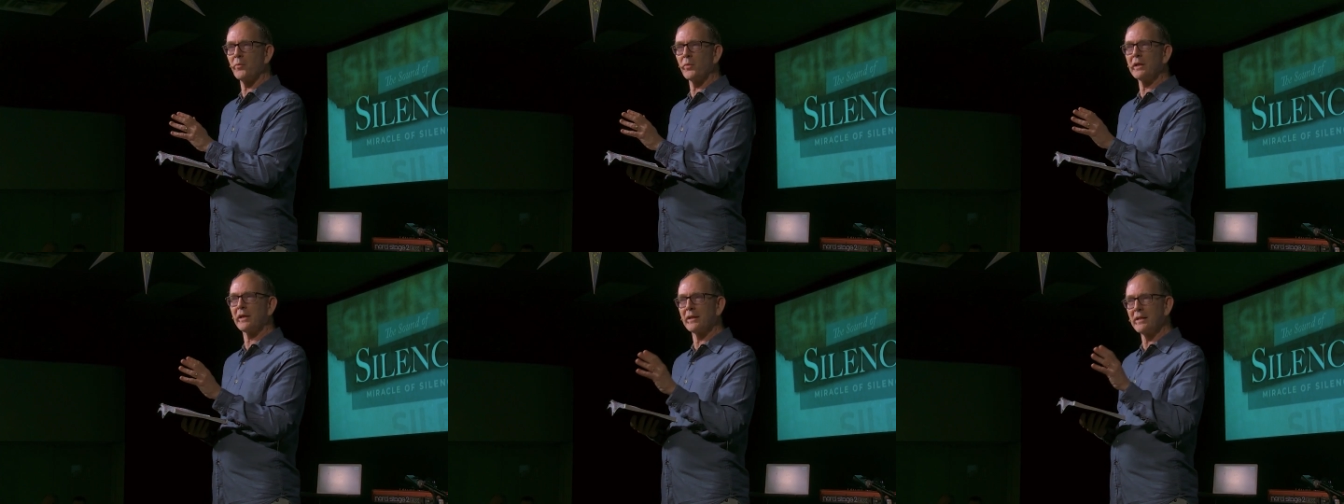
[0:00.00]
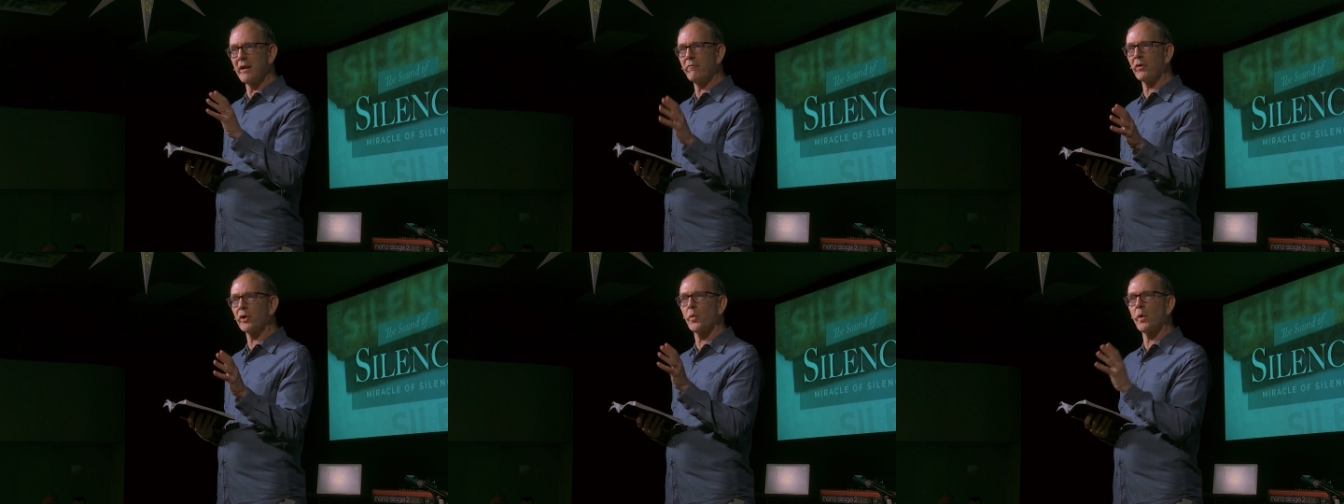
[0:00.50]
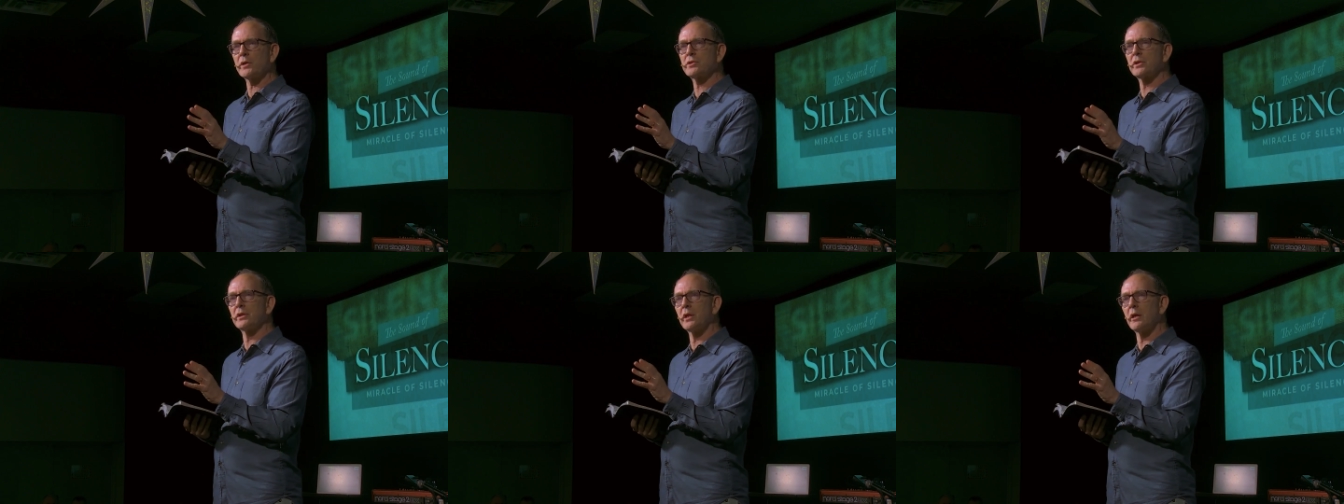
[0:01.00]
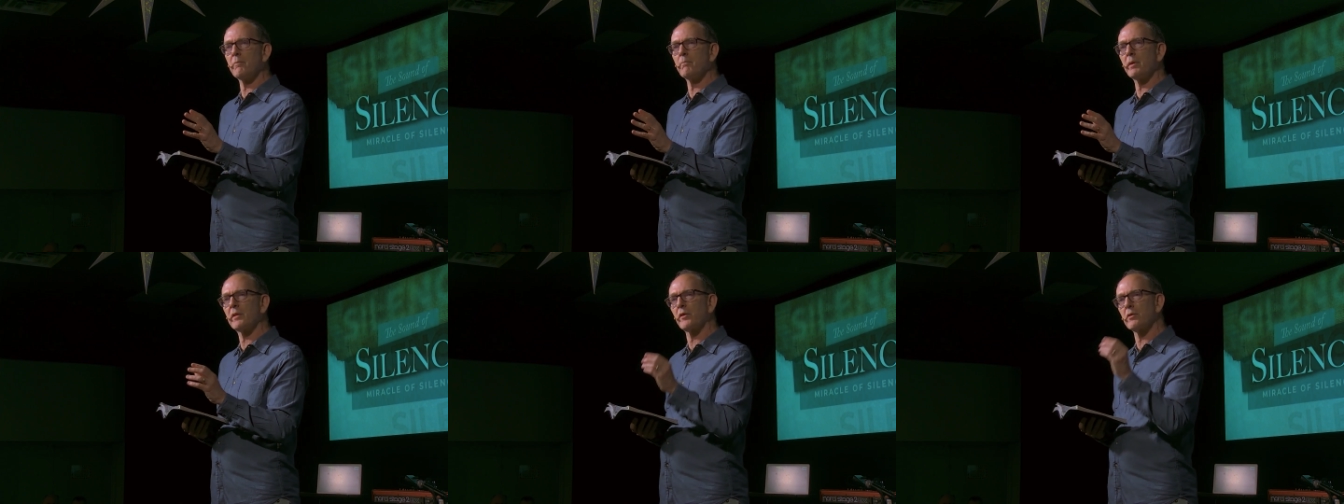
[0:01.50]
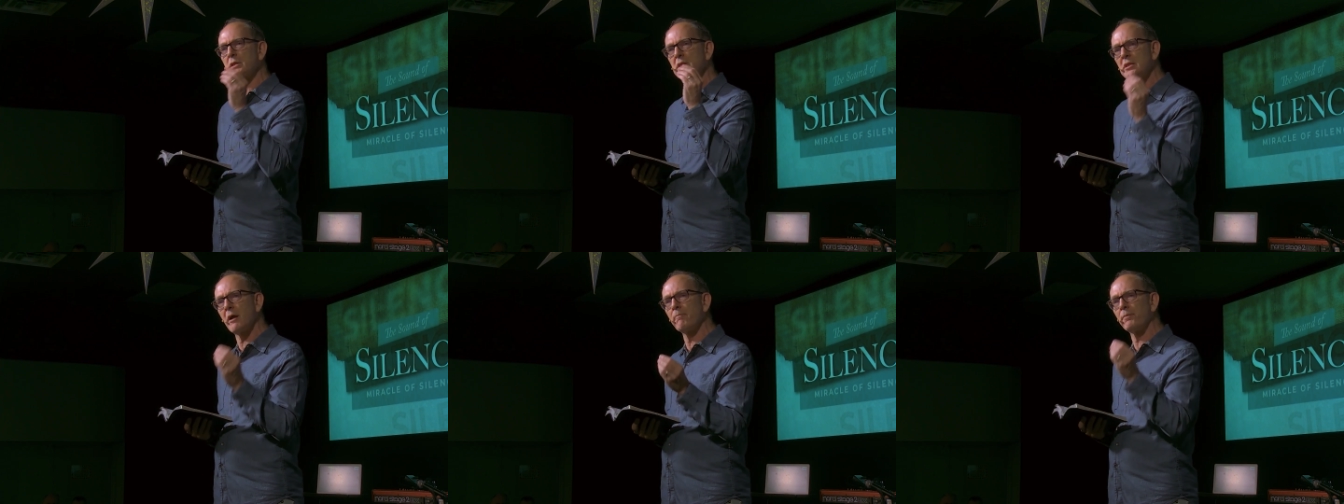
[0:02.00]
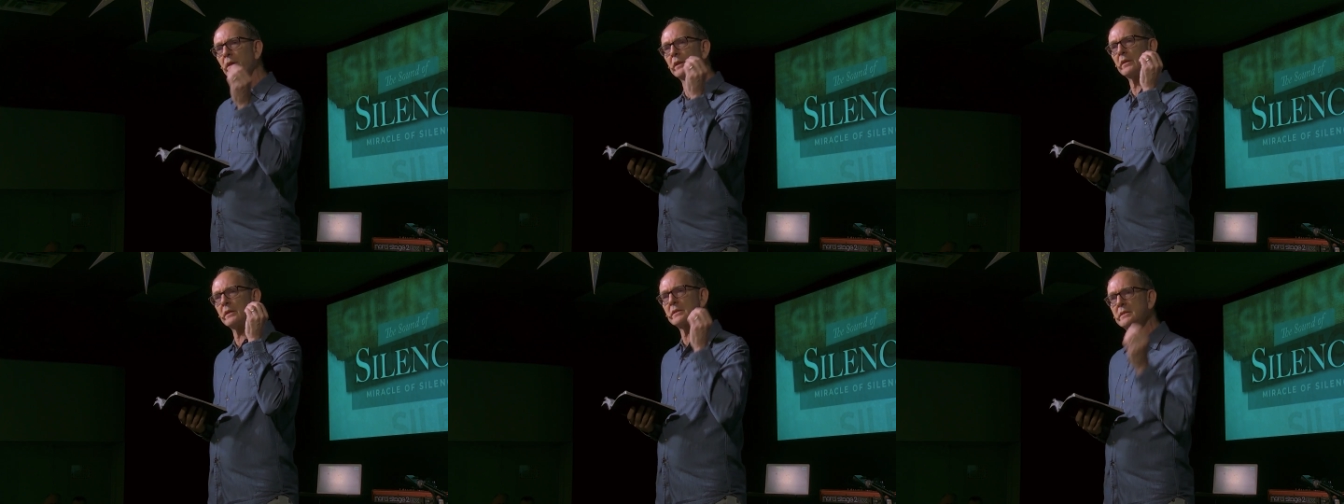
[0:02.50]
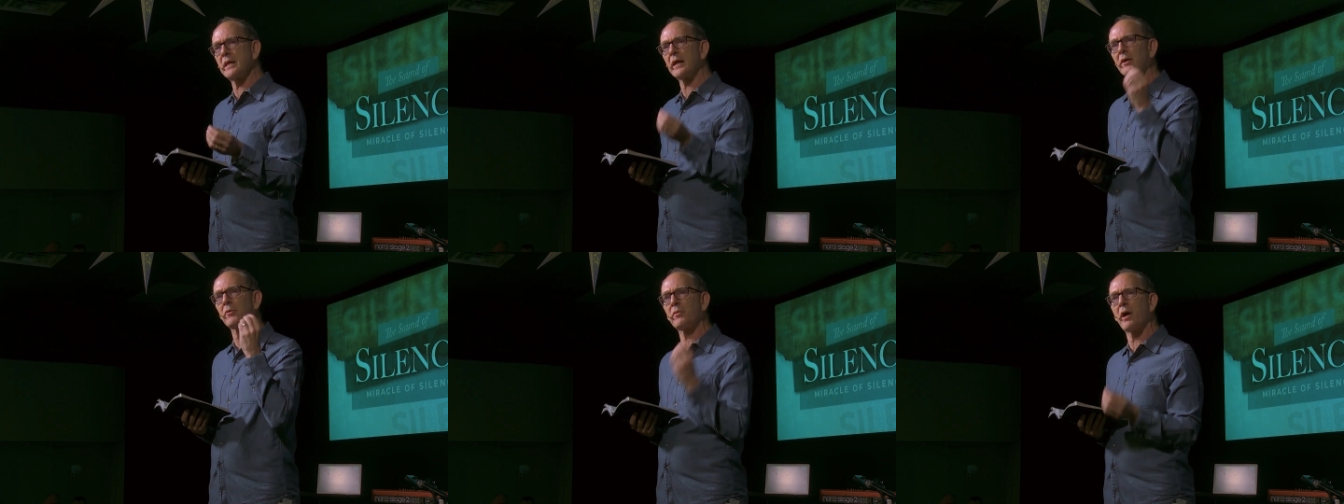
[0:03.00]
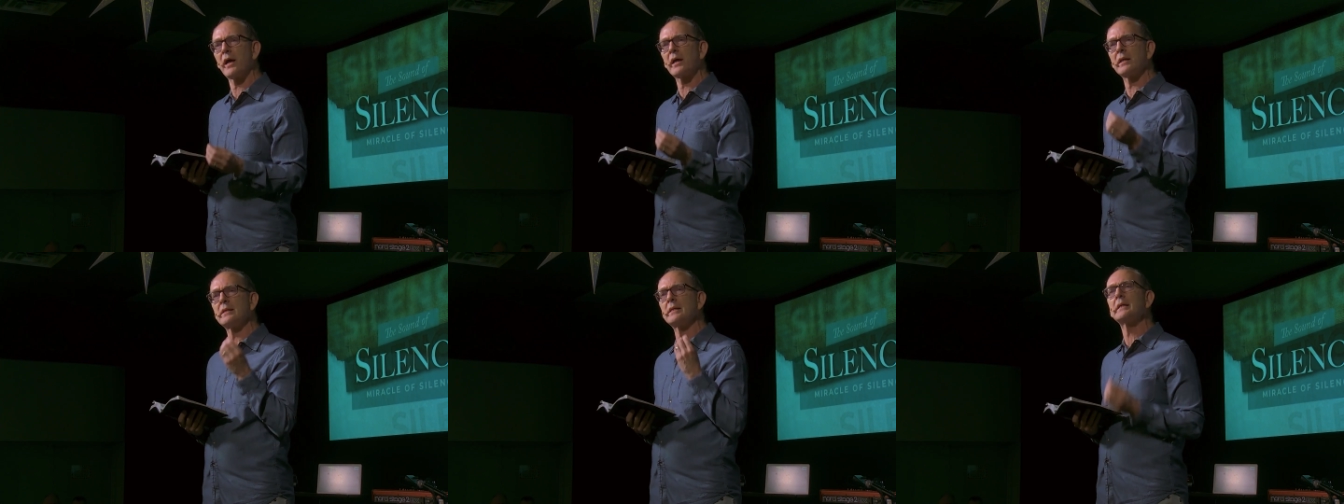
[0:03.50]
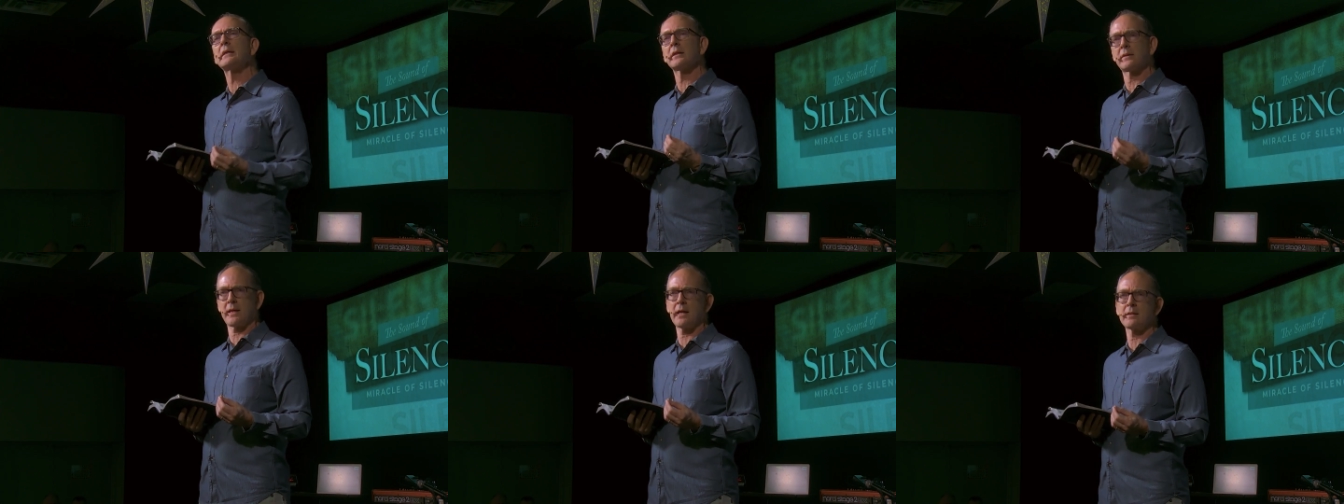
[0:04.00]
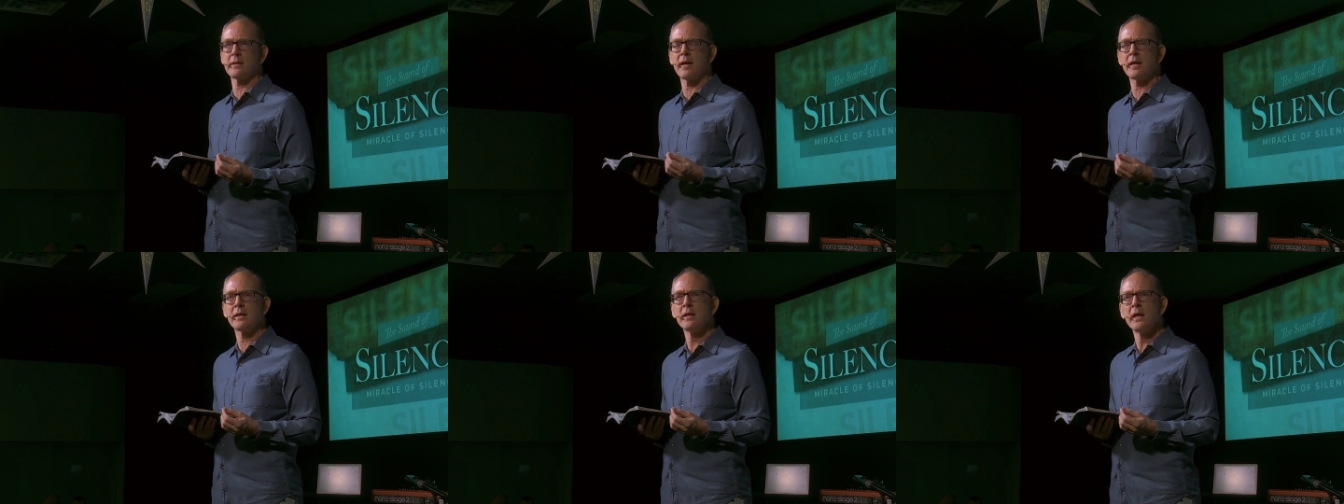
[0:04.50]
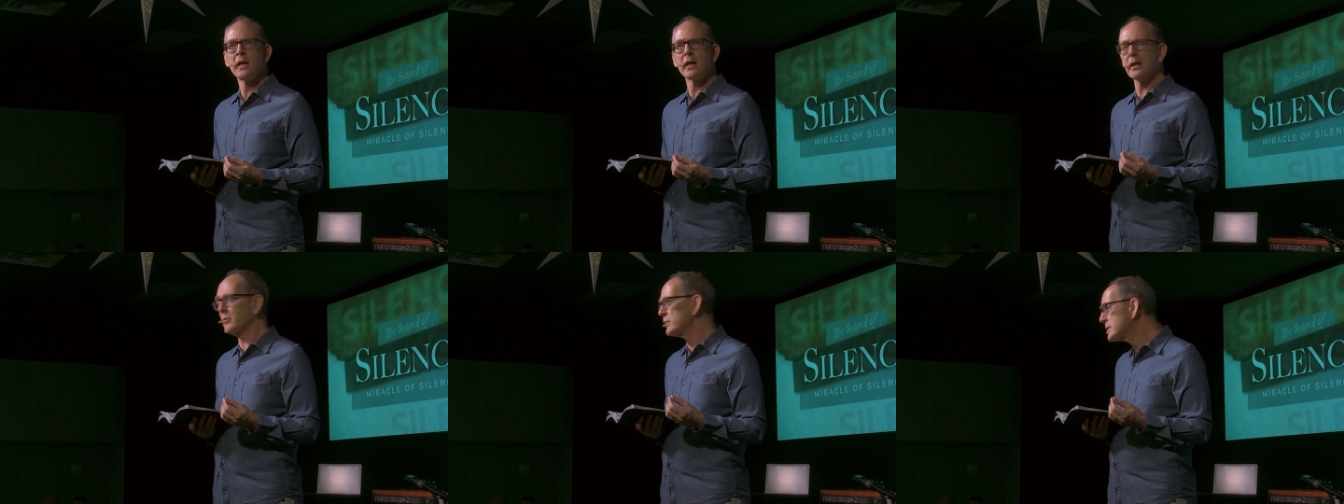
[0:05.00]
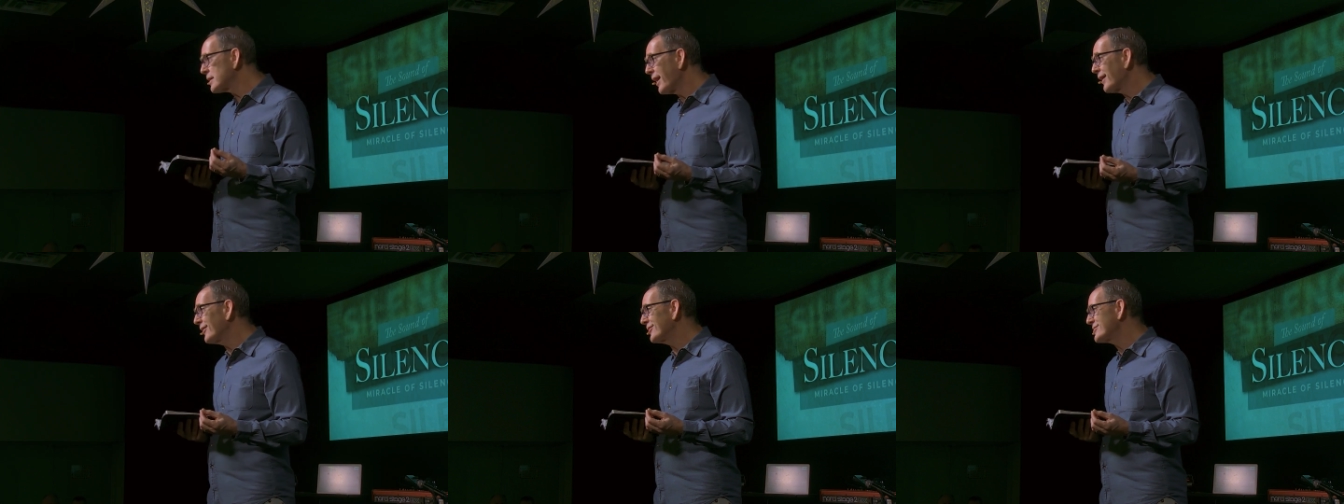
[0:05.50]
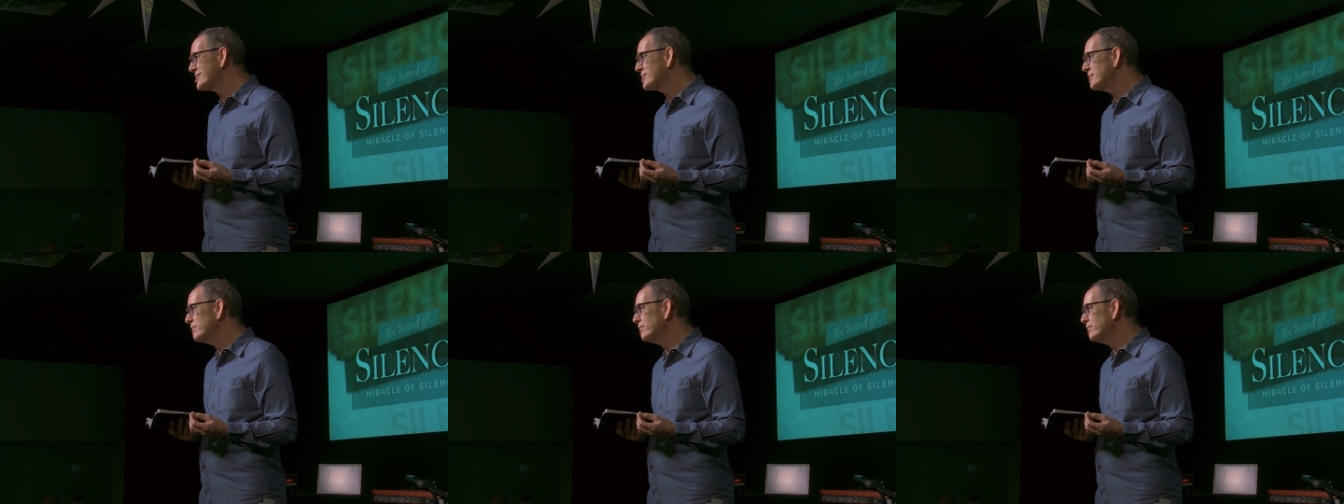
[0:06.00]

and we can never question him, but there's something that Zechariah needed that day and it was silence.